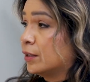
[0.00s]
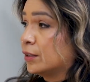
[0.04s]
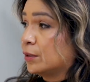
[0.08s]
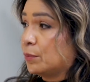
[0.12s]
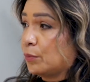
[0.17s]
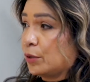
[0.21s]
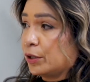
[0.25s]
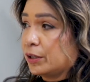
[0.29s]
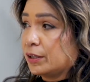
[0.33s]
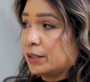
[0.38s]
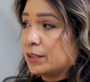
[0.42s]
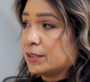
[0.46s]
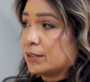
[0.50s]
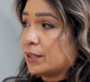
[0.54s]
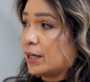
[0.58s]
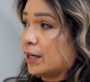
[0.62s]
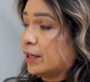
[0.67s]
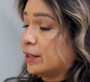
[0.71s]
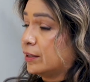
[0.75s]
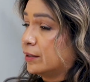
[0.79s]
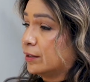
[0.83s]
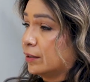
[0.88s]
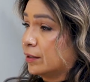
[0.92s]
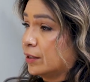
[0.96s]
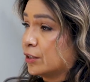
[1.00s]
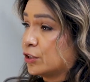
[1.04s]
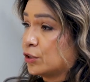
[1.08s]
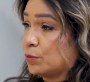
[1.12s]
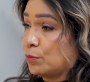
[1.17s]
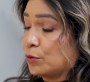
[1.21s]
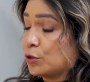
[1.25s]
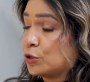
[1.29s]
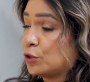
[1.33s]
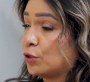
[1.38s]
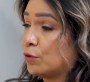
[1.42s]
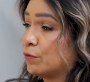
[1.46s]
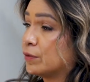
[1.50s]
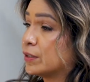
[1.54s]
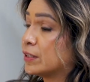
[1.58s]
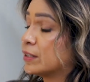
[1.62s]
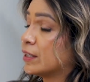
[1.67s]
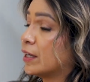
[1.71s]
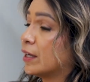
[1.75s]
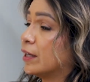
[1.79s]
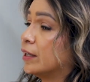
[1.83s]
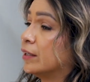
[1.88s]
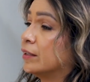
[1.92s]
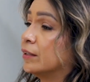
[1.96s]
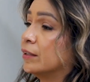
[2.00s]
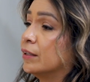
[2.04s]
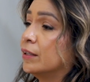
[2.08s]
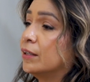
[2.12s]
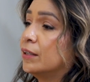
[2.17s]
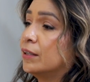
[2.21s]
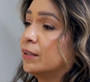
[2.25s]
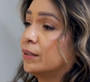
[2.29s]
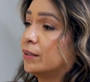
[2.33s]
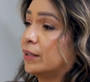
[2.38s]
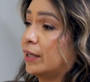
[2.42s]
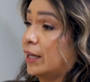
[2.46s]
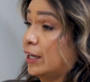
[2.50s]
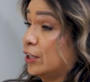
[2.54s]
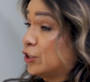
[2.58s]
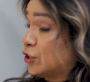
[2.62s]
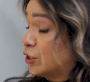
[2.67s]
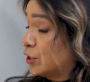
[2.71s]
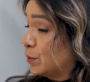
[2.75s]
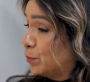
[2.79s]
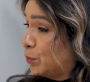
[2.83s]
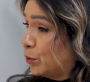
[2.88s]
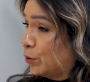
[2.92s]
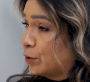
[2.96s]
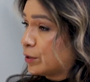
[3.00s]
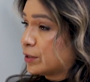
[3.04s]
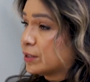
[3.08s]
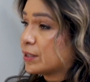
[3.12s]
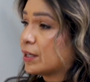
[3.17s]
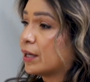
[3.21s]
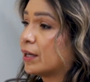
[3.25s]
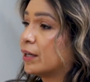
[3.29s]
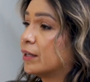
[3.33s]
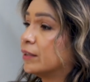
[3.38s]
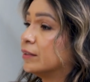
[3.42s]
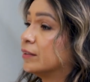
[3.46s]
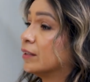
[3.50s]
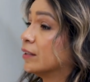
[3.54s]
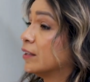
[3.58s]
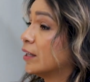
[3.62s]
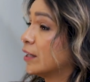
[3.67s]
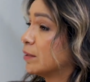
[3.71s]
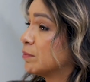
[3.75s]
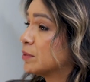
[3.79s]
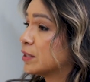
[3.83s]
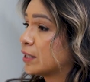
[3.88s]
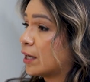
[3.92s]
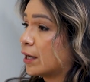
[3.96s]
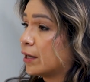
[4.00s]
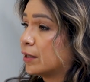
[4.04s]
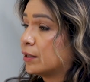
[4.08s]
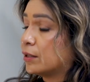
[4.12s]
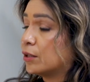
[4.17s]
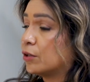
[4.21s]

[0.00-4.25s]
marketing side, the customer service side, the agent support side, the claim side.